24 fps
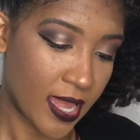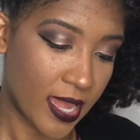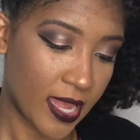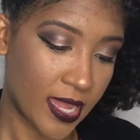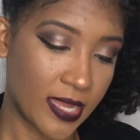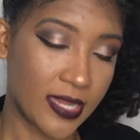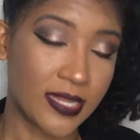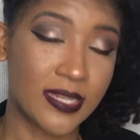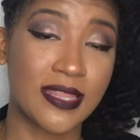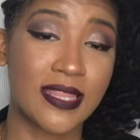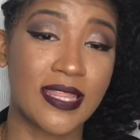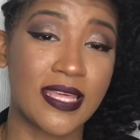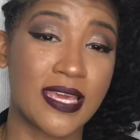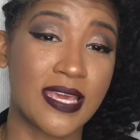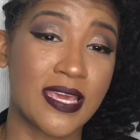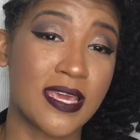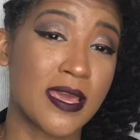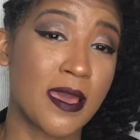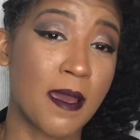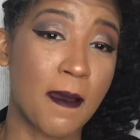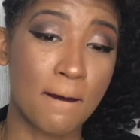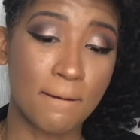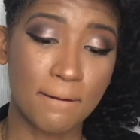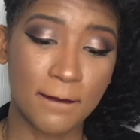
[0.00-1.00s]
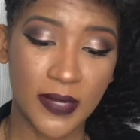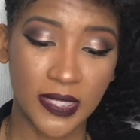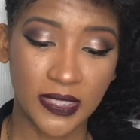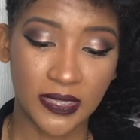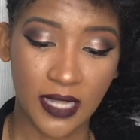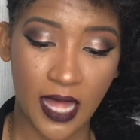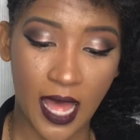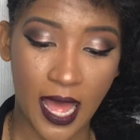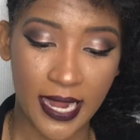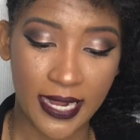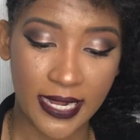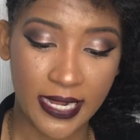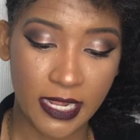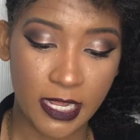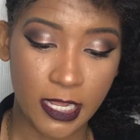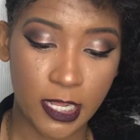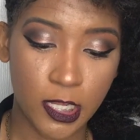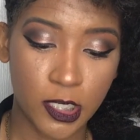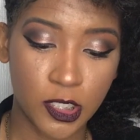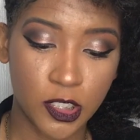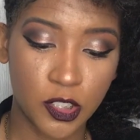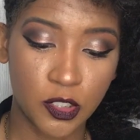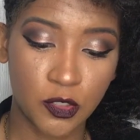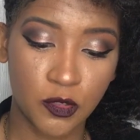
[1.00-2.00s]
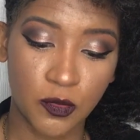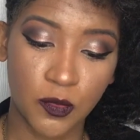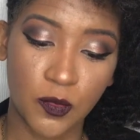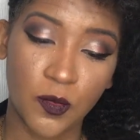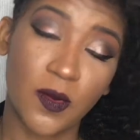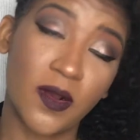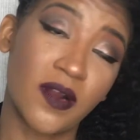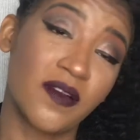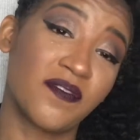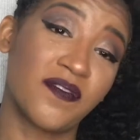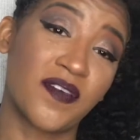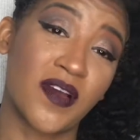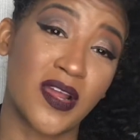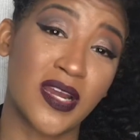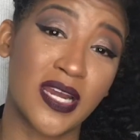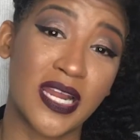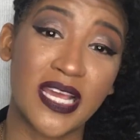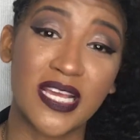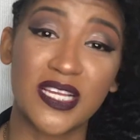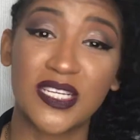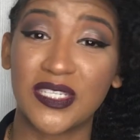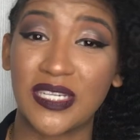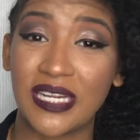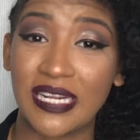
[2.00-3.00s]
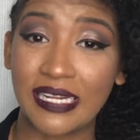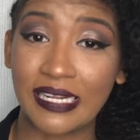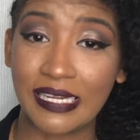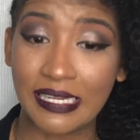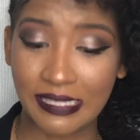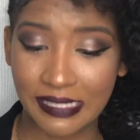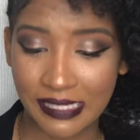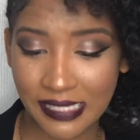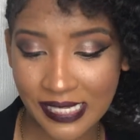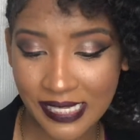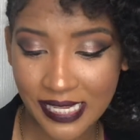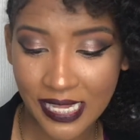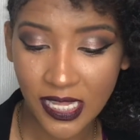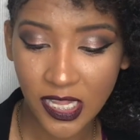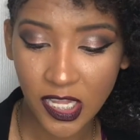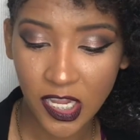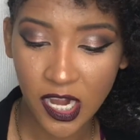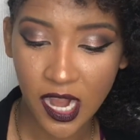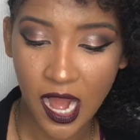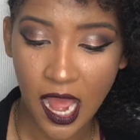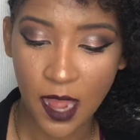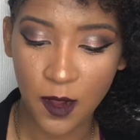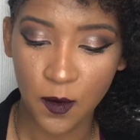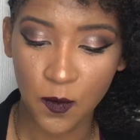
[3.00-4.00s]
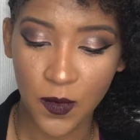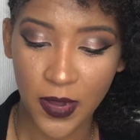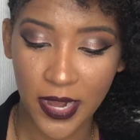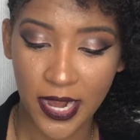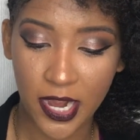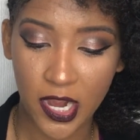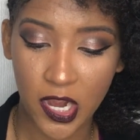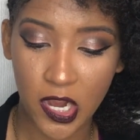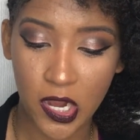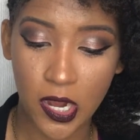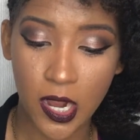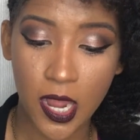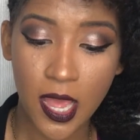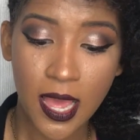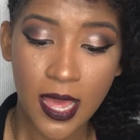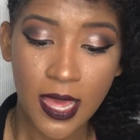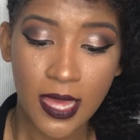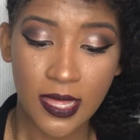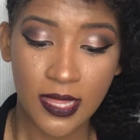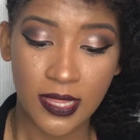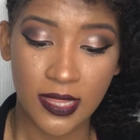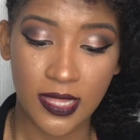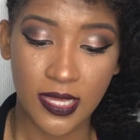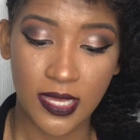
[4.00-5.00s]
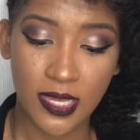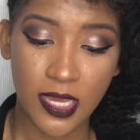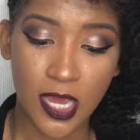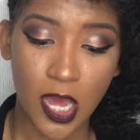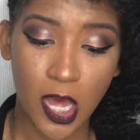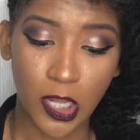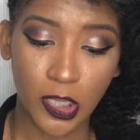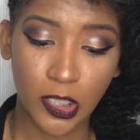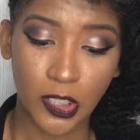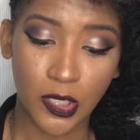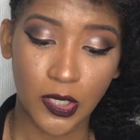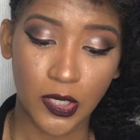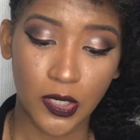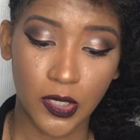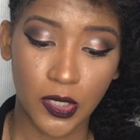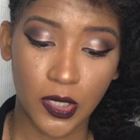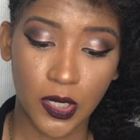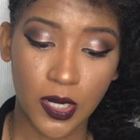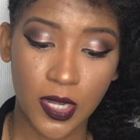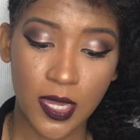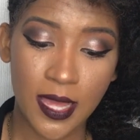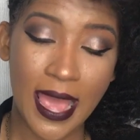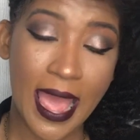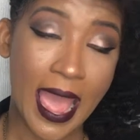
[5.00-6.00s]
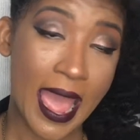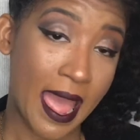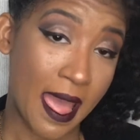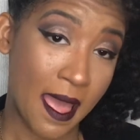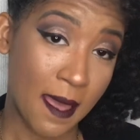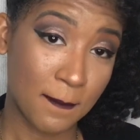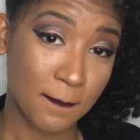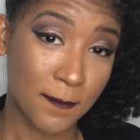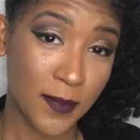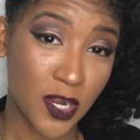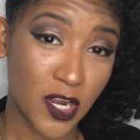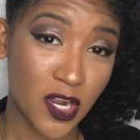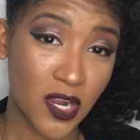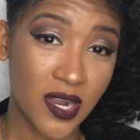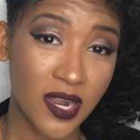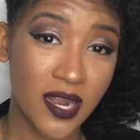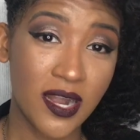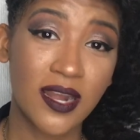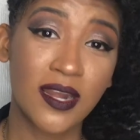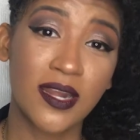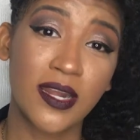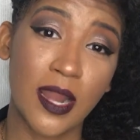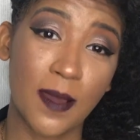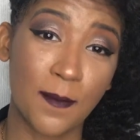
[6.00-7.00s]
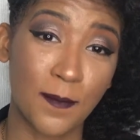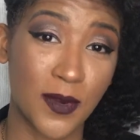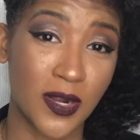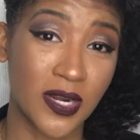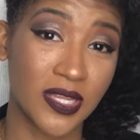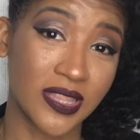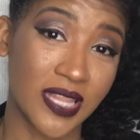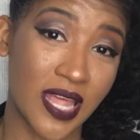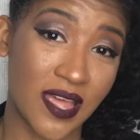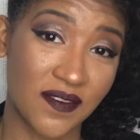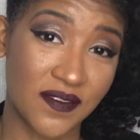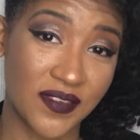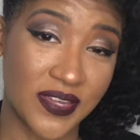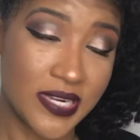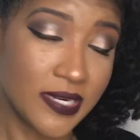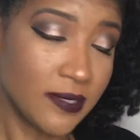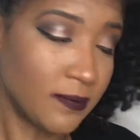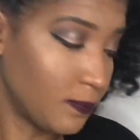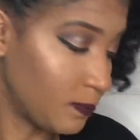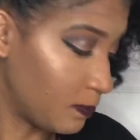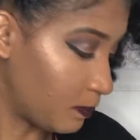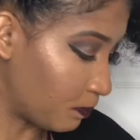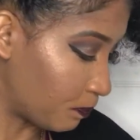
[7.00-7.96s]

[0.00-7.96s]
In the Milani 2-in-1 foundation and concealer, I wear the color Amber number 11.